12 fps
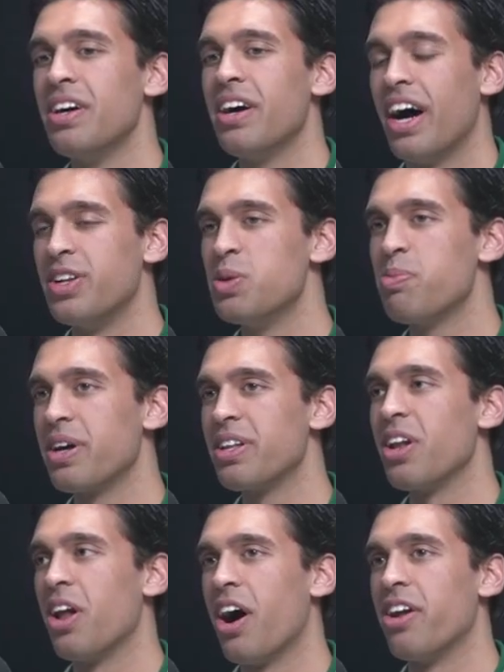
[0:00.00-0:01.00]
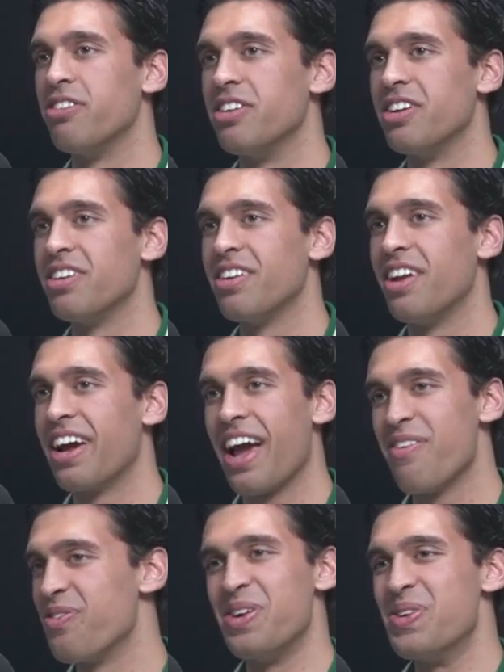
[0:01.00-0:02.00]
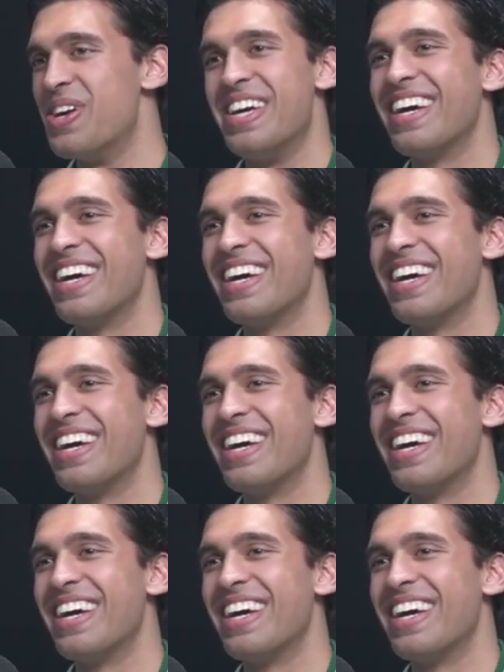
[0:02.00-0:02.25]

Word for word: I do play the lottery. Like every week,